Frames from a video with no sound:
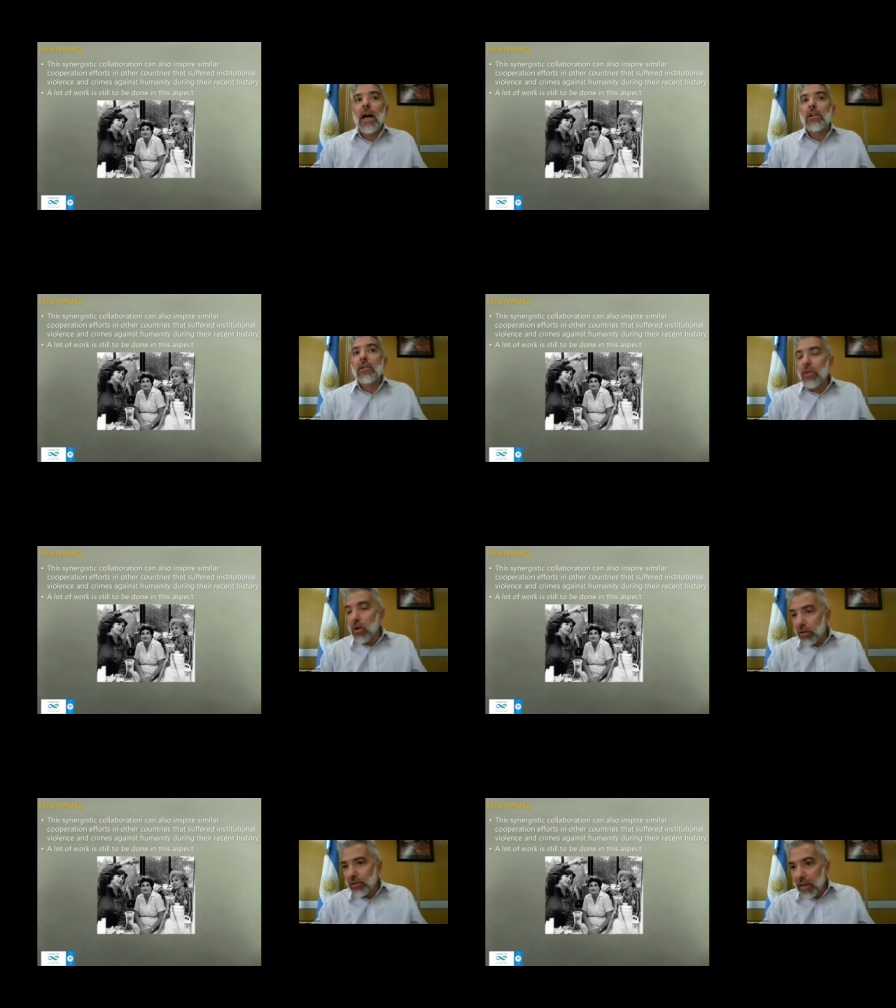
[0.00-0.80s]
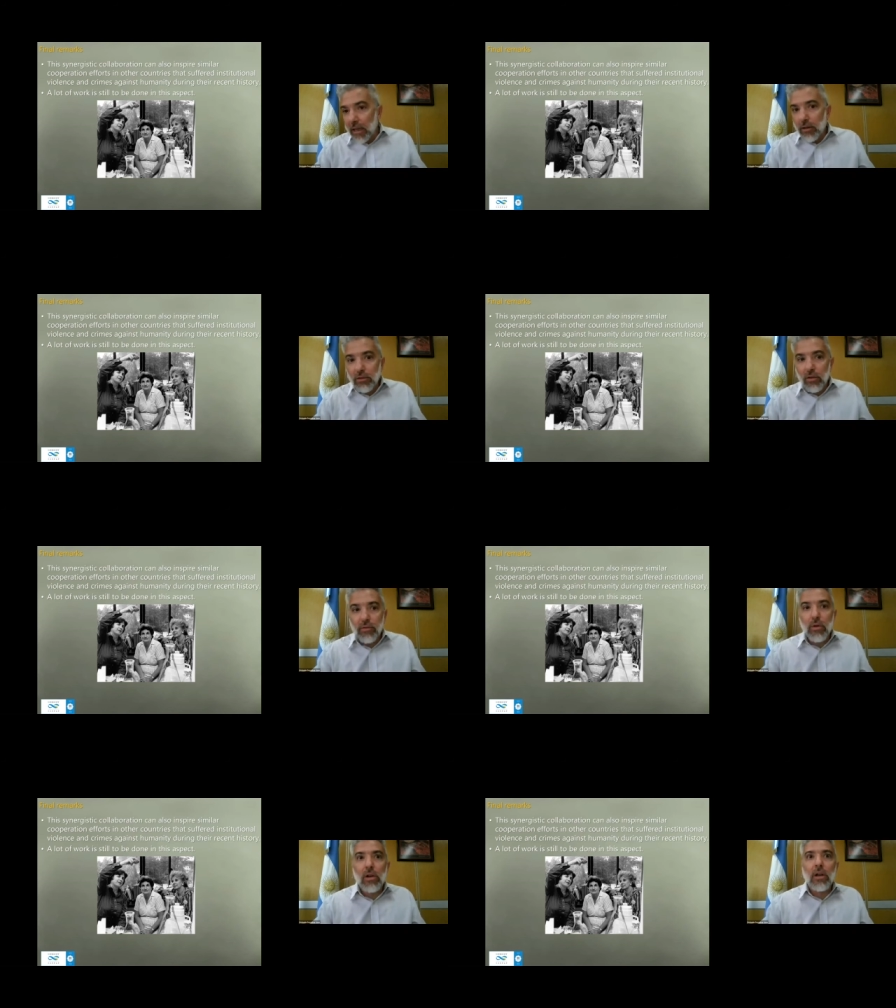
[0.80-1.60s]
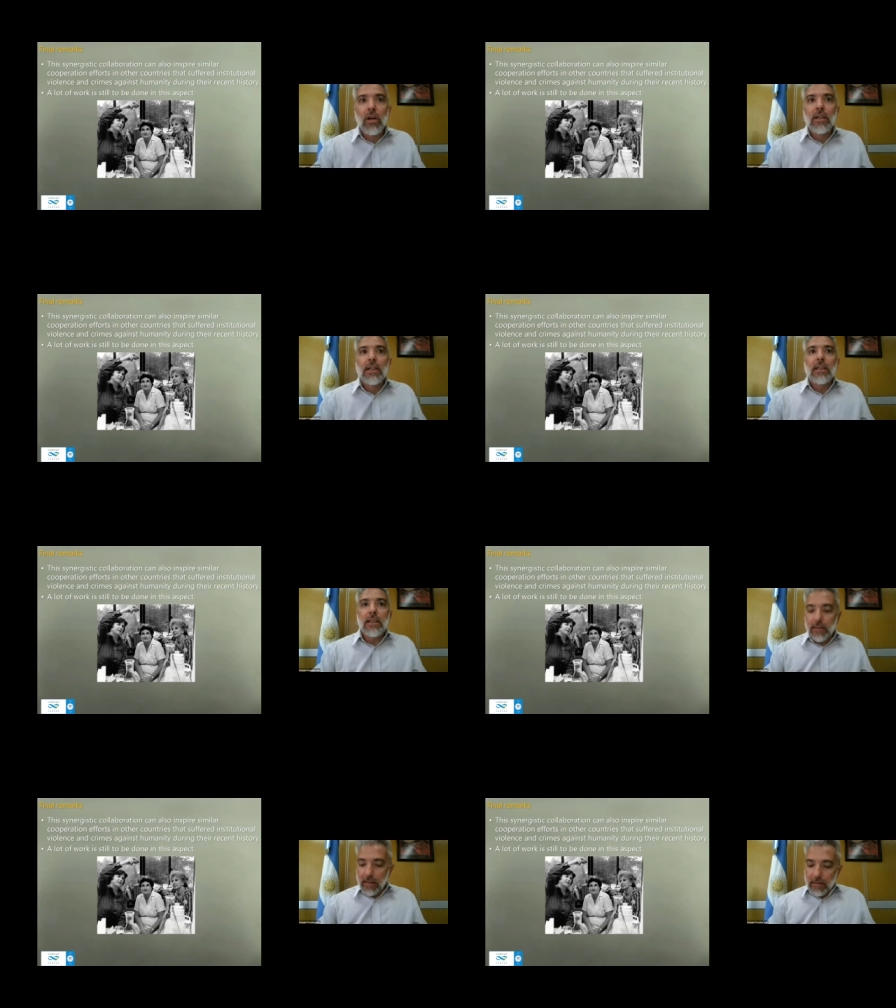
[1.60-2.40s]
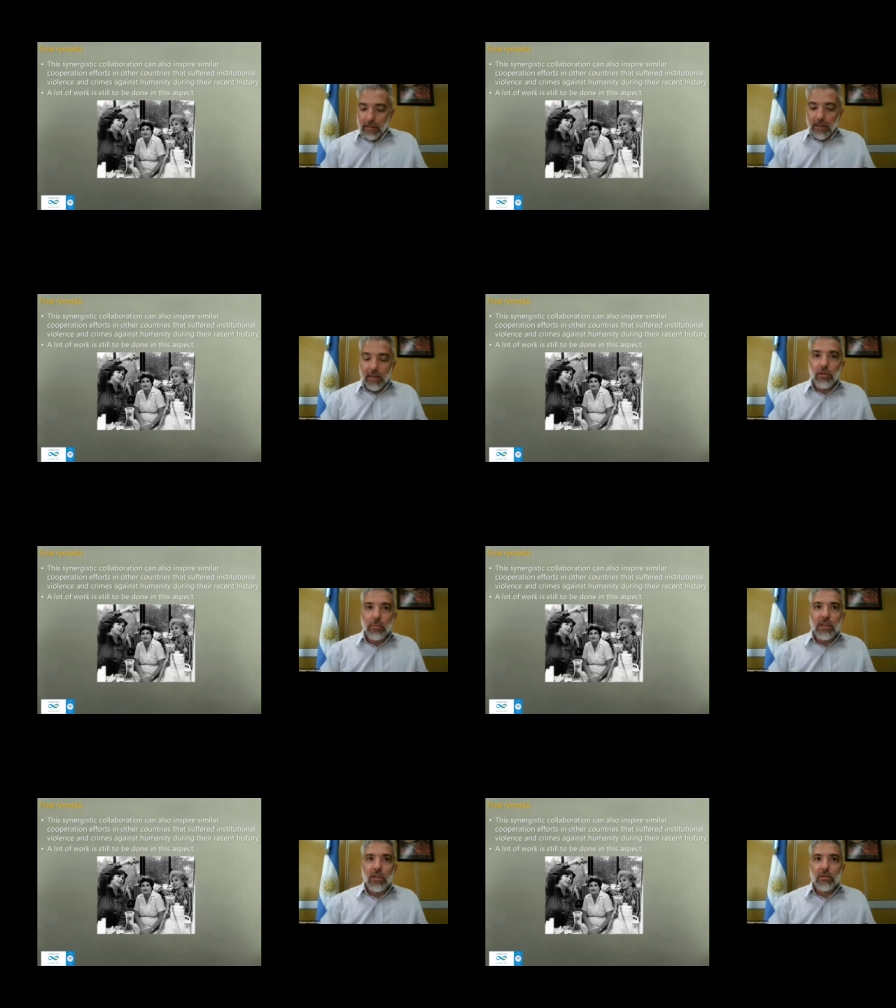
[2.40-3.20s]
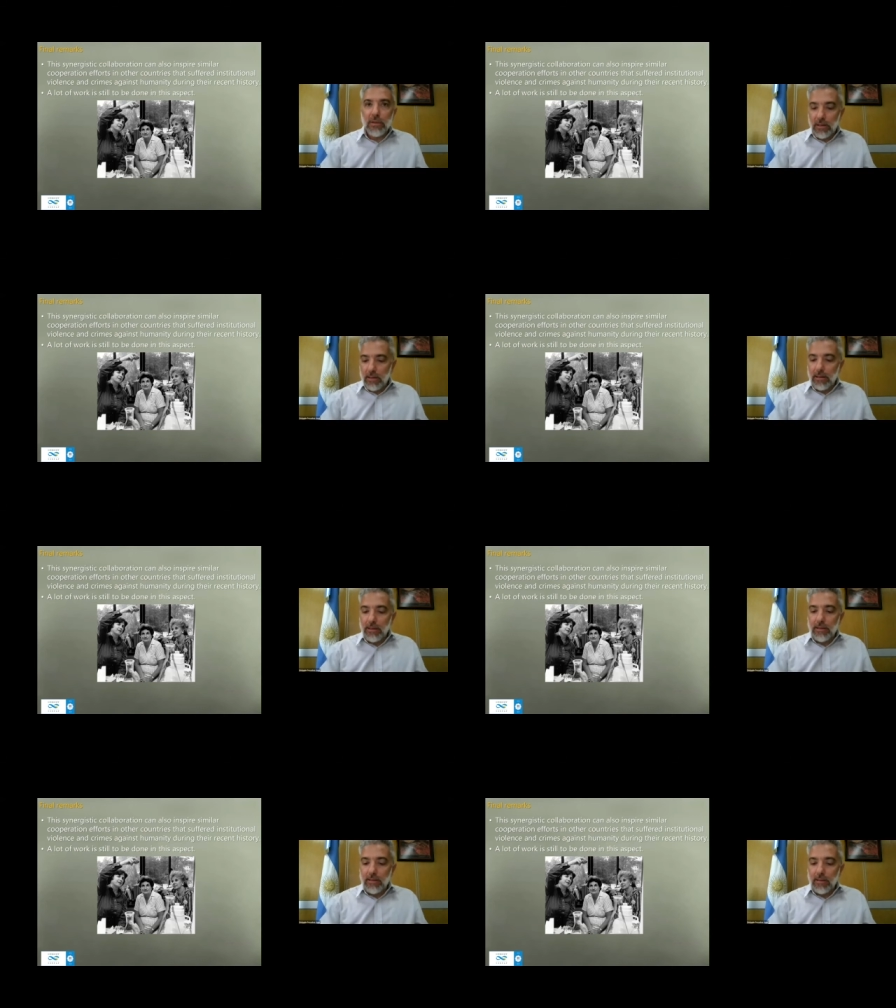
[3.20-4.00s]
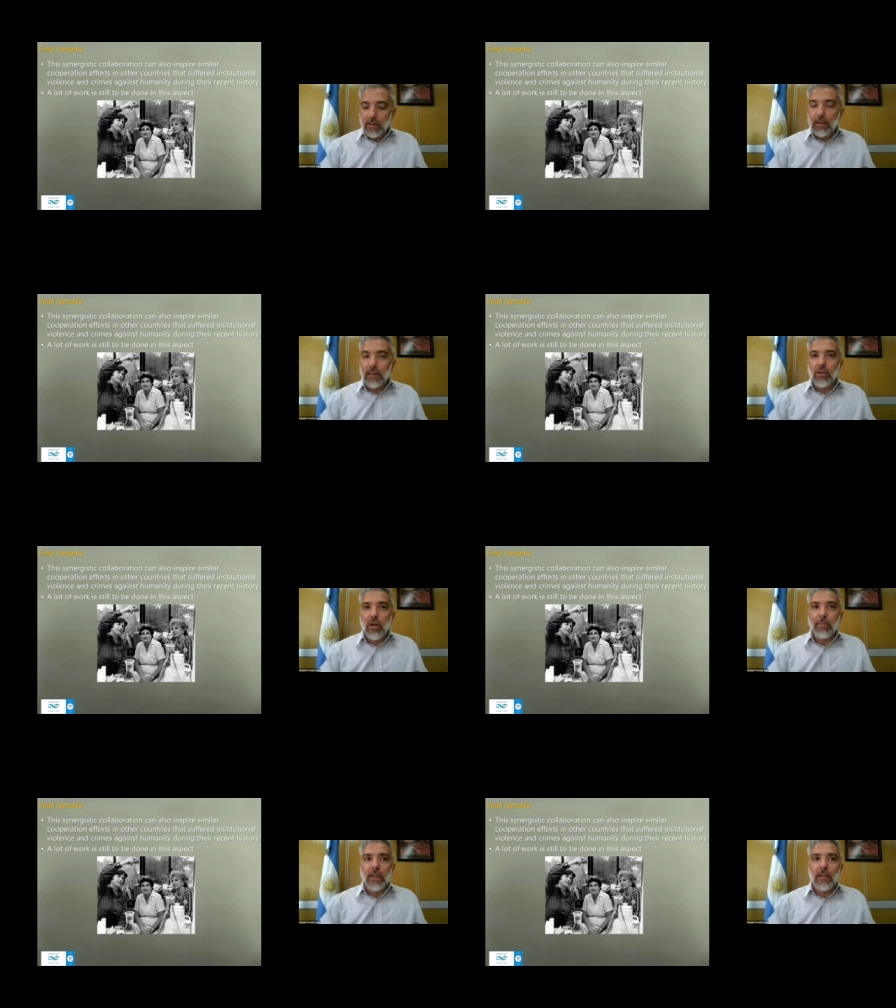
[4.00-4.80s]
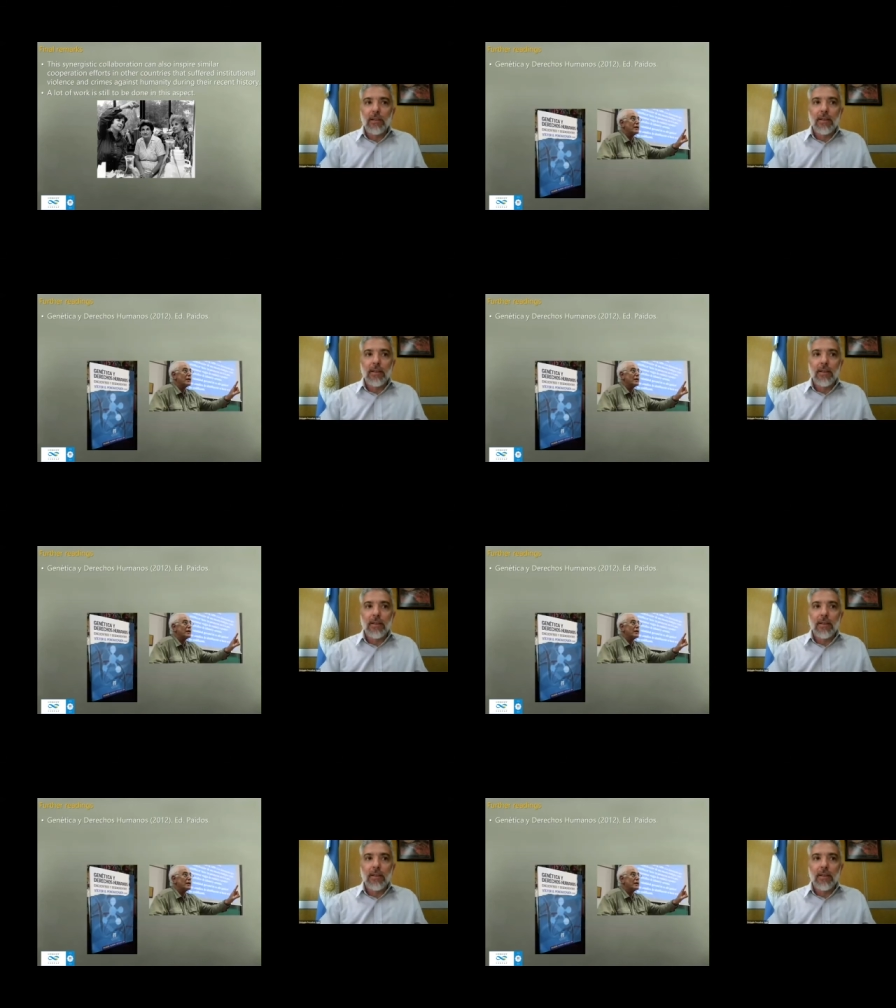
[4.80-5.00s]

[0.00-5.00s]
And of course, a lot of work is still to be done in this, in this topic.